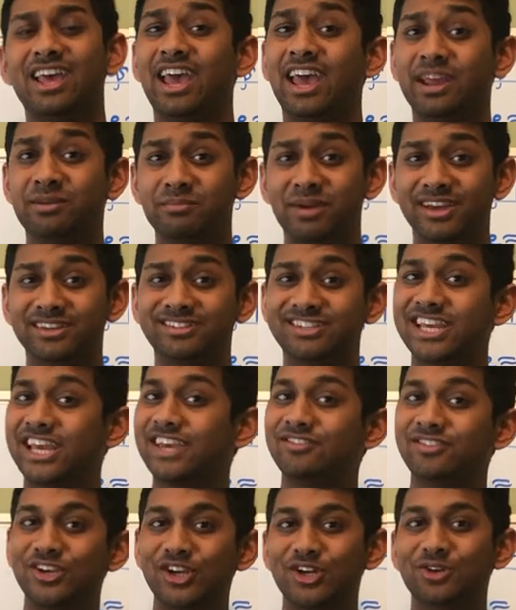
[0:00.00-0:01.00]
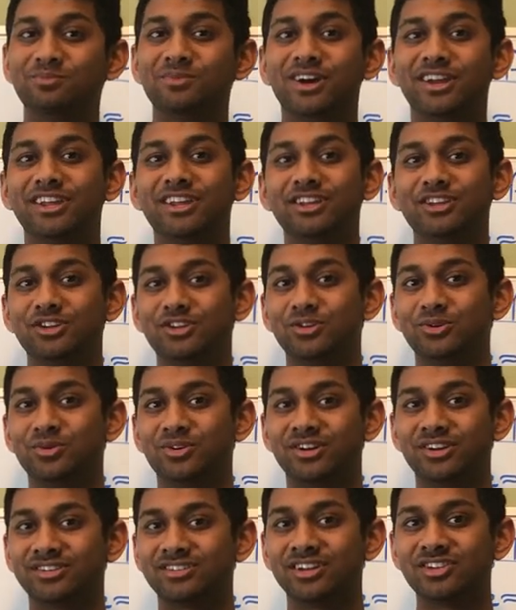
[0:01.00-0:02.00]
and by saving your money, you
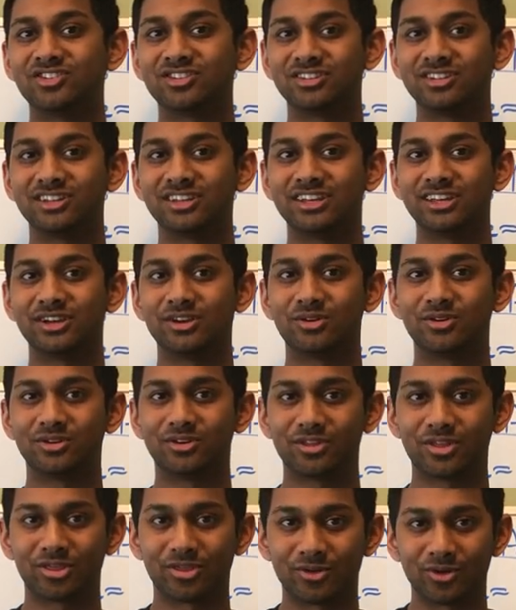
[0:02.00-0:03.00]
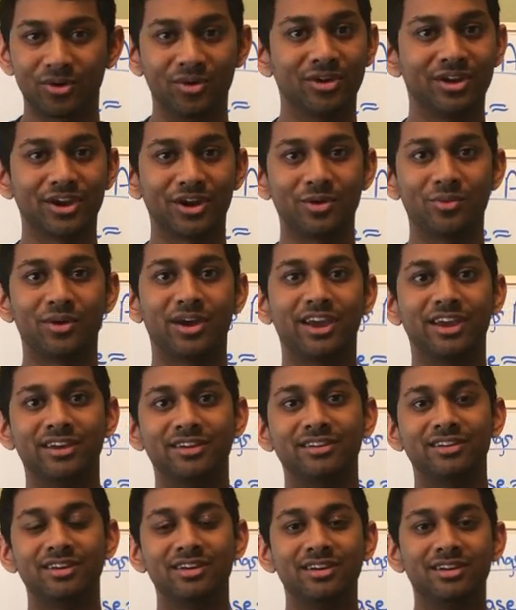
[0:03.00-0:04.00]
are essentially throwing it
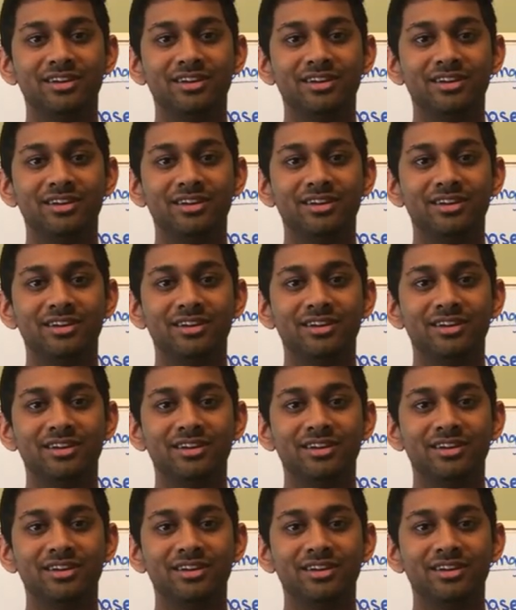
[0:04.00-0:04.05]
away.